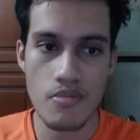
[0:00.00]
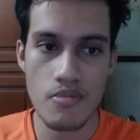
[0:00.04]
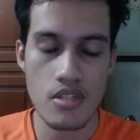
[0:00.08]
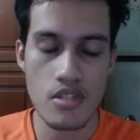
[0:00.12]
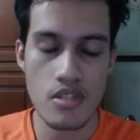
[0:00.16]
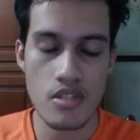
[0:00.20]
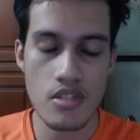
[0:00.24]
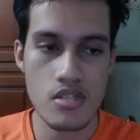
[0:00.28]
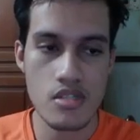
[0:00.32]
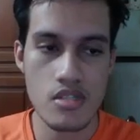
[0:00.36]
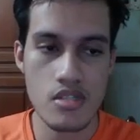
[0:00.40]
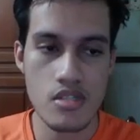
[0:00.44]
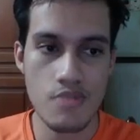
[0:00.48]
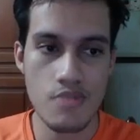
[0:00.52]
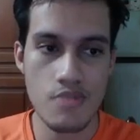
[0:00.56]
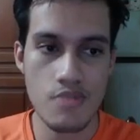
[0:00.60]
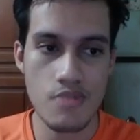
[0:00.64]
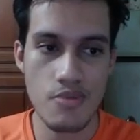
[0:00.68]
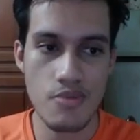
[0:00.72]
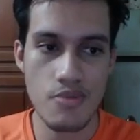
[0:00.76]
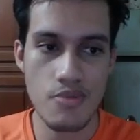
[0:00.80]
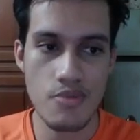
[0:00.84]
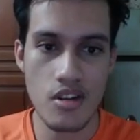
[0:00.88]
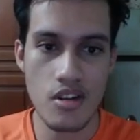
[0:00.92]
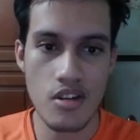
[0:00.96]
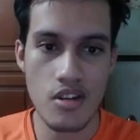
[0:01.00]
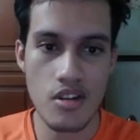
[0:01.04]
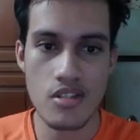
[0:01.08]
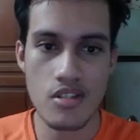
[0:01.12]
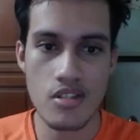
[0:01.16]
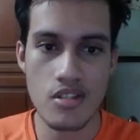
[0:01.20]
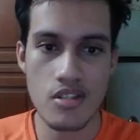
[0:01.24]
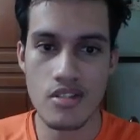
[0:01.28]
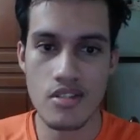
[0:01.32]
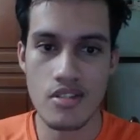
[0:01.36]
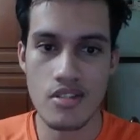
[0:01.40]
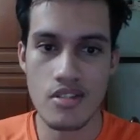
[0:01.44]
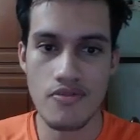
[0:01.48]
simply
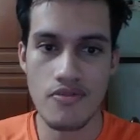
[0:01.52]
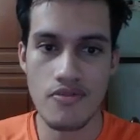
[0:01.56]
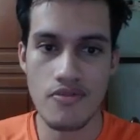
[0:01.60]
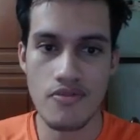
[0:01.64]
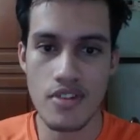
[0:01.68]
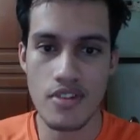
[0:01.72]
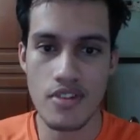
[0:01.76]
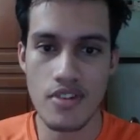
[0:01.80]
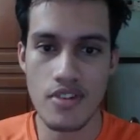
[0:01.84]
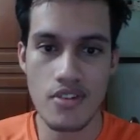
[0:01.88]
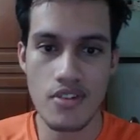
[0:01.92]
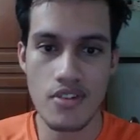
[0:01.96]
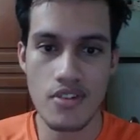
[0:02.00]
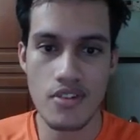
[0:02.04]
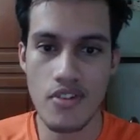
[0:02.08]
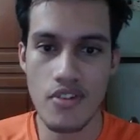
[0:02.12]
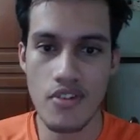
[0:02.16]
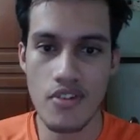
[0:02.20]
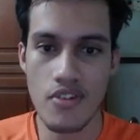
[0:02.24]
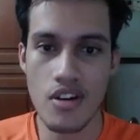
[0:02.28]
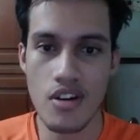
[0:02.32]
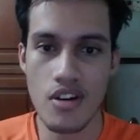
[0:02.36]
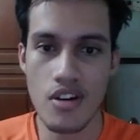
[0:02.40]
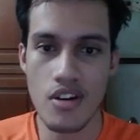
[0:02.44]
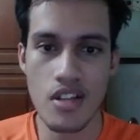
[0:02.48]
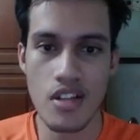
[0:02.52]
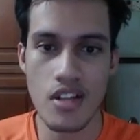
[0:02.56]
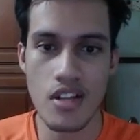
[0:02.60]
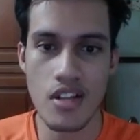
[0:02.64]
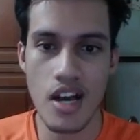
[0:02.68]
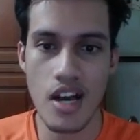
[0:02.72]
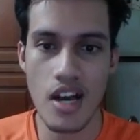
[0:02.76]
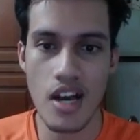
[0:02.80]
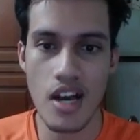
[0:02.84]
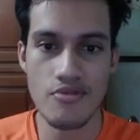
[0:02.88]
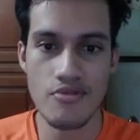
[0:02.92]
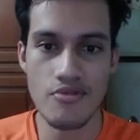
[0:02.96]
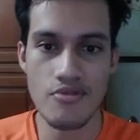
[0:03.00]
because first of all I do
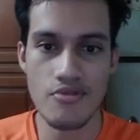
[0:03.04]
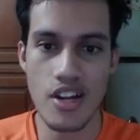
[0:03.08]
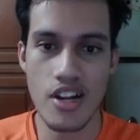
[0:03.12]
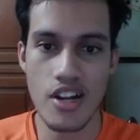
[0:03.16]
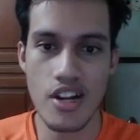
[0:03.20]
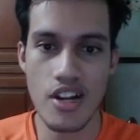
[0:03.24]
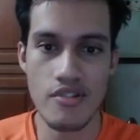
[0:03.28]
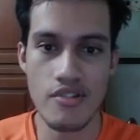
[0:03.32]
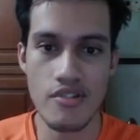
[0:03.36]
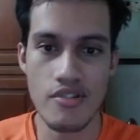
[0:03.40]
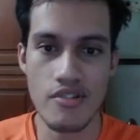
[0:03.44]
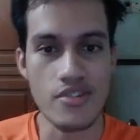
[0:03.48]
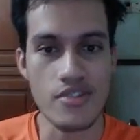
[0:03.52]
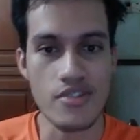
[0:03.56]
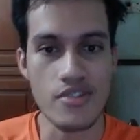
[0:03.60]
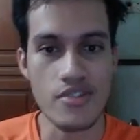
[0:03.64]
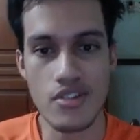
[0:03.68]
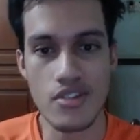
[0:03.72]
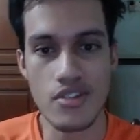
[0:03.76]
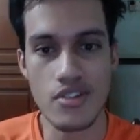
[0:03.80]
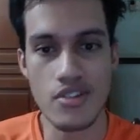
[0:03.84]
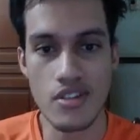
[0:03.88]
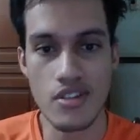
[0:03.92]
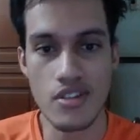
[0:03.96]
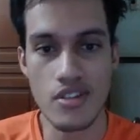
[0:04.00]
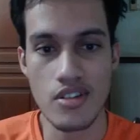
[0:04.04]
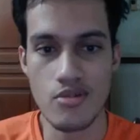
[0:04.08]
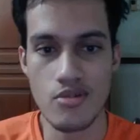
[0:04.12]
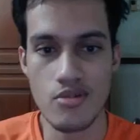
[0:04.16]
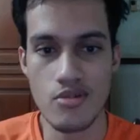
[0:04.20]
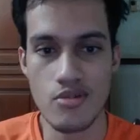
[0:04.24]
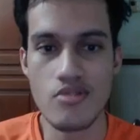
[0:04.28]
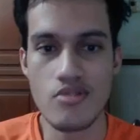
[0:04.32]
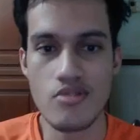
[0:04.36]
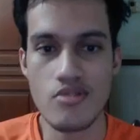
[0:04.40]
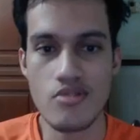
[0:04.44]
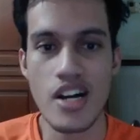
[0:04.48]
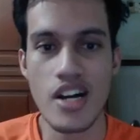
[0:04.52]
not have the resources to
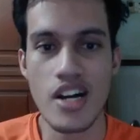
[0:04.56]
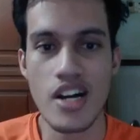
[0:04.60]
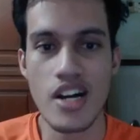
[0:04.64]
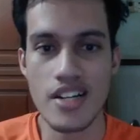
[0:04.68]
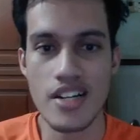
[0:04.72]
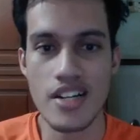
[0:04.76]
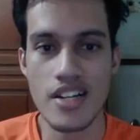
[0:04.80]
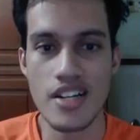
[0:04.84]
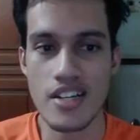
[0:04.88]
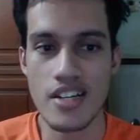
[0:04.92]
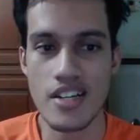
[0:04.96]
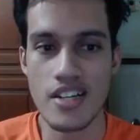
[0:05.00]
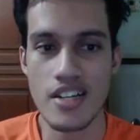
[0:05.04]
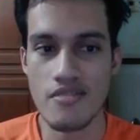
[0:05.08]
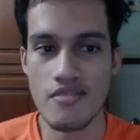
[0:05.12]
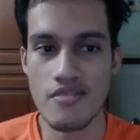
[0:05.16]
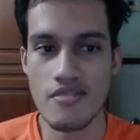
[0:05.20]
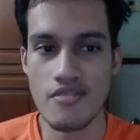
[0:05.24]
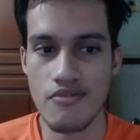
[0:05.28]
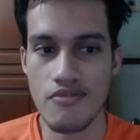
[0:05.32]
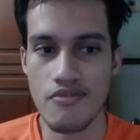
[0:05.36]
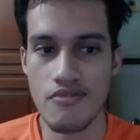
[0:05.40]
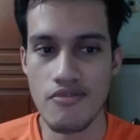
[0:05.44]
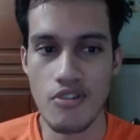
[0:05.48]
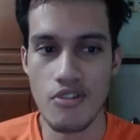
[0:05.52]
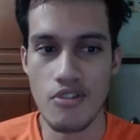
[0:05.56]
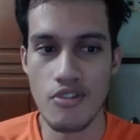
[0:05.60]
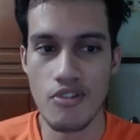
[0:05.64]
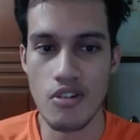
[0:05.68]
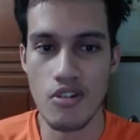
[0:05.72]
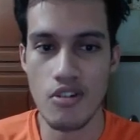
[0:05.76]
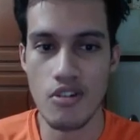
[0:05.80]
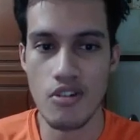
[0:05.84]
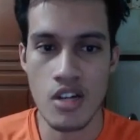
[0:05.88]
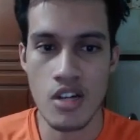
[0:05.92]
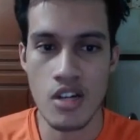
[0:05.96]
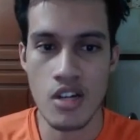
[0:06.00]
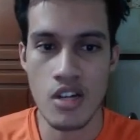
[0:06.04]
grind it for
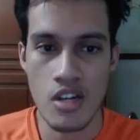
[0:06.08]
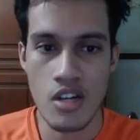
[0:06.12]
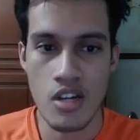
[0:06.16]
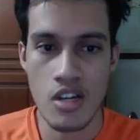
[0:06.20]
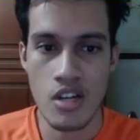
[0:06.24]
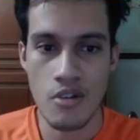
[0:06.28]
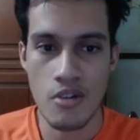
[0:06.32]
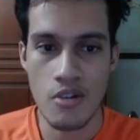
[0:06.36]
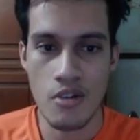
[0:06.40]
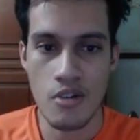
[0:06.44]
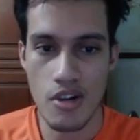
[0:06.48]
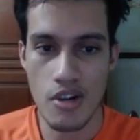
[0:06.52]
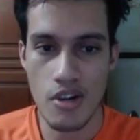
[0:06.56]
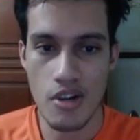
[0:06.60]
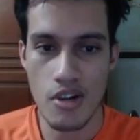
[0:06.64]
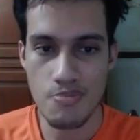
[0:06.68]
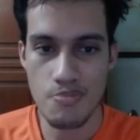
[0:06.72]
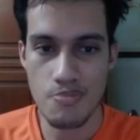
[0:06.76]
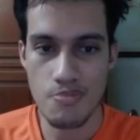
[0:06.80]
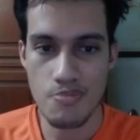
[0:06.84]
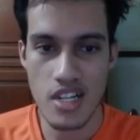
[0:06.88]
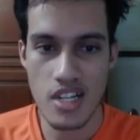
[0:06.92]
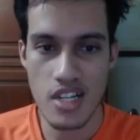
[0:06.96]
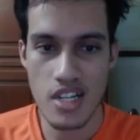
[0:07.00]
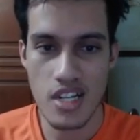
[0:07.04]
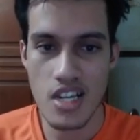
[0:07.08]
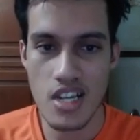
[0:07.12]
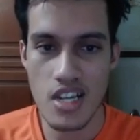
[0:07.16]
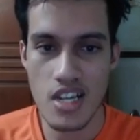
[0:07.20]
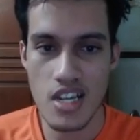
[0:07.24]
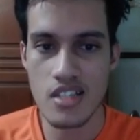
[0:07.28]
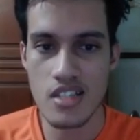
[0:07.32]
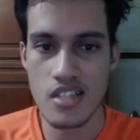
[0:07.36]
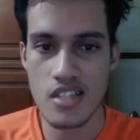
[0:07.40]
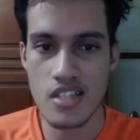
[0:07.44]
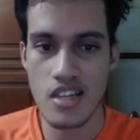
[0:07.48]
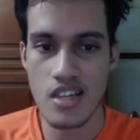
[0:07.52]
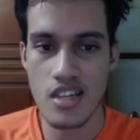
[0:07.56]
multiple leagues,
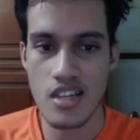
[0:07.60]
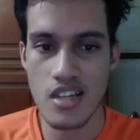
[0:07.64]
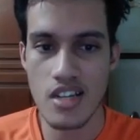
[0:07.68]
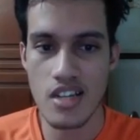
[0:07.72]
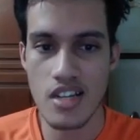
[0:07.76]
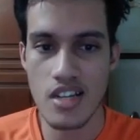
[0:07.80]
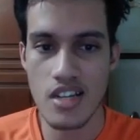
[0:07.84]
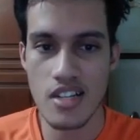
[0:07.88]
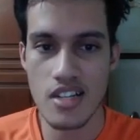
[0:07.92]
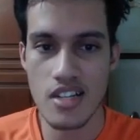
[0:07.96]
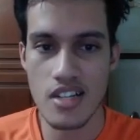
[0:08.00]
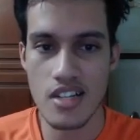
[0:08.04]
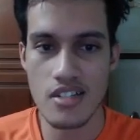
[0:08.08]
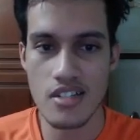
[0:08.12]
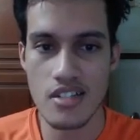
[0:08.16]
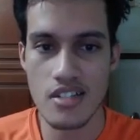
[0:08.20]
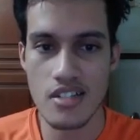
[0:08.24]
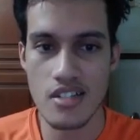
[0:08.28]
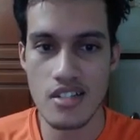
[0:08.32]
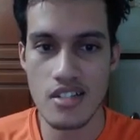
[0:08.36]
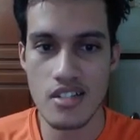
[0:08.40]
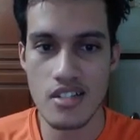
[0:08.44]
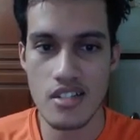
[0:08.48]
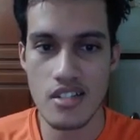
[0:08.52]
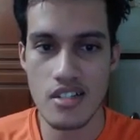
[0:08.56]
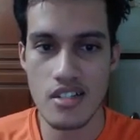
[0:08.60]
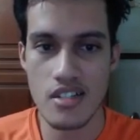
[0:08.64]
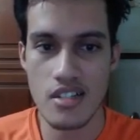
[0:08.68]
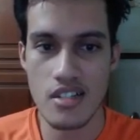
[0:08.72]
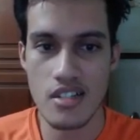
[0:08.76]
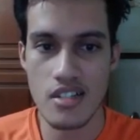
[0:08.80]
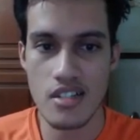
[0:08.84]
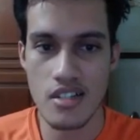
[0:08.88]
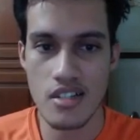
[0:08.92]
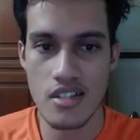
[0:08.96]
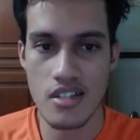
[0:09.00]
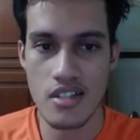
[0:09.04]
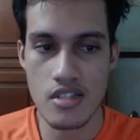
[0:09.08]
and then
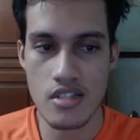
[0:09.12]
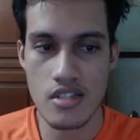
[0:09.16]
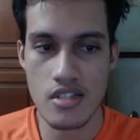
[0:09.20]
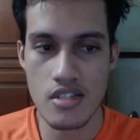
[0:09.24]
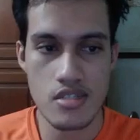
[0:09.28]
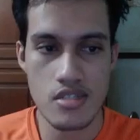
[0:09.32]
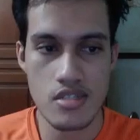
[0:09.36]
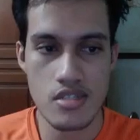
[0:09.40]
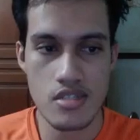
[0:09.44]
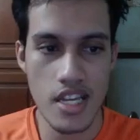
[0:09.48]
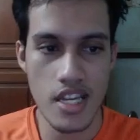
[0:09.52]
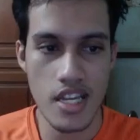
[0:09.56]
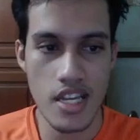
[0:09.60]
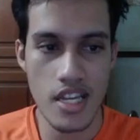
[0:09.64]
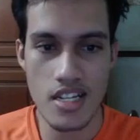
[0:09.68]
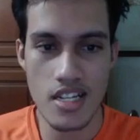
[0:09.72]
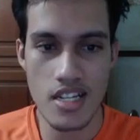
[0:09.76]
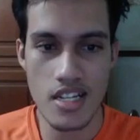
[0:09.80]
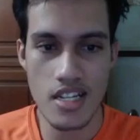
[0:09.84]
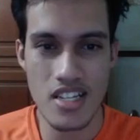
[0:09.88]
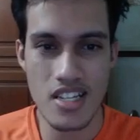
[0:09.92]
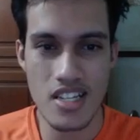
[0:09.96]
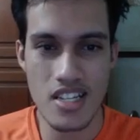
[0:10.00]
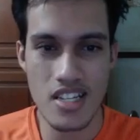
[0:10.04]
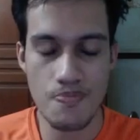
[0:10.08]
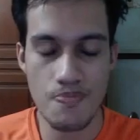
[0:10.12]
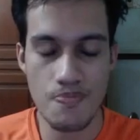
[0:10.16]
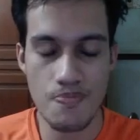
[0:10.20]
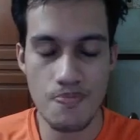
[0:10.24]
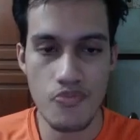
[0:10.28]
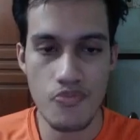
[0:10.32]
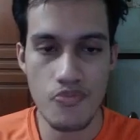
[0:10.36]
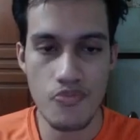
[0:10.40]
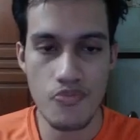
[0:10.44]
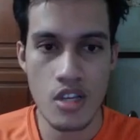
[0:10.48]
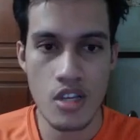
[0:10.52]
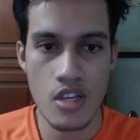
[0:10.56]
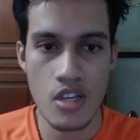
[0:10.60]
secondly,
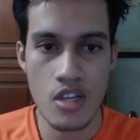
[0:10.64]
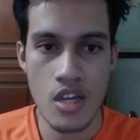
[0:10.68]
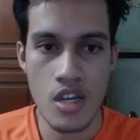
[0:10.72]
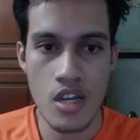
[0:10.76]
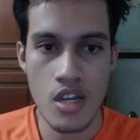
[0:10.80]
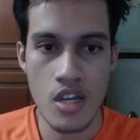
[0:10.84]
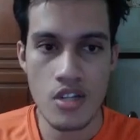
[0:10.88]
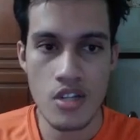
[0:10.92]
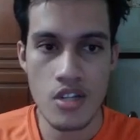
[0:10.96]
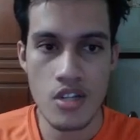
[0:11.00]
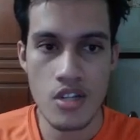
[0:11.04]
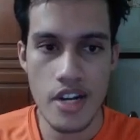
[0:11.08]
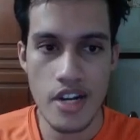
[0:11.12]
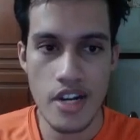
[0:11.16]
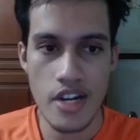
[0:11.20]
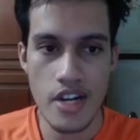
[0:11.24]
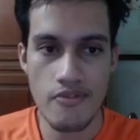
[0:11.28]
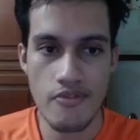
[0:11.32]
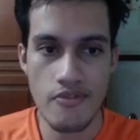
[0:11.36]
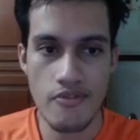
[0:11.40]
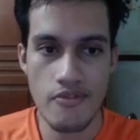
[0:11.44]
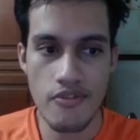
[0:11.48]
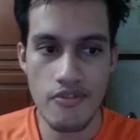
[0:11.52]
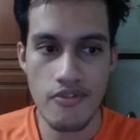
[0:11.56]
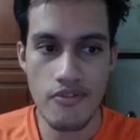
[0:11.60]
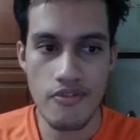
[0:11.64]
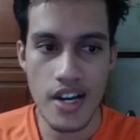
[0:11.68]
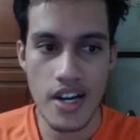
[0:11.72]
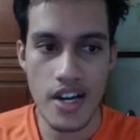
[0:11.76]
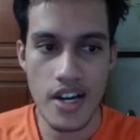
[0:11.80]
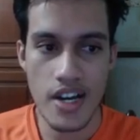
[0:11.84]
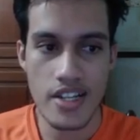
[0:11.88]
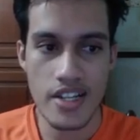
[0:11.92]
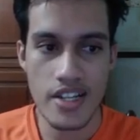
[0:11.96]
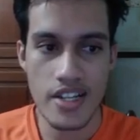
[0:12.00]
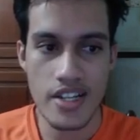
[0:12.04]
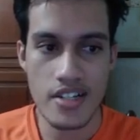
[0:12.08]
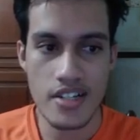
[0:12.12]
trying to
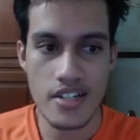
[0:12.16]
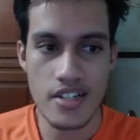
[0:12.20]
find